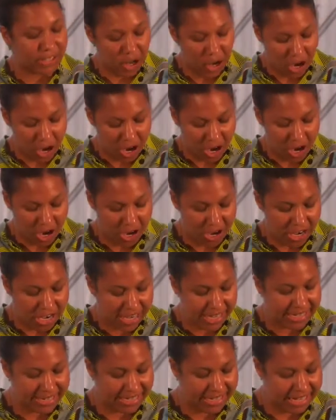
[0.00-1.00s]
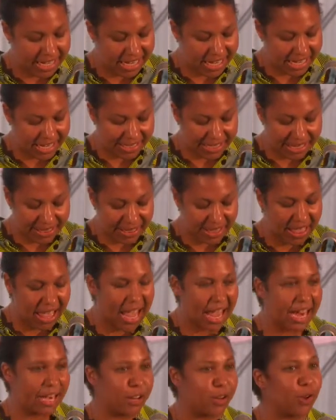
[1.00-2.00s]
hard C's in the
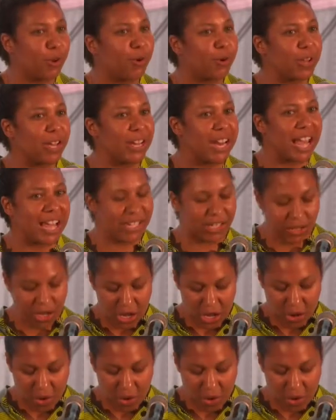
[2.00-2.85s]
line coconut,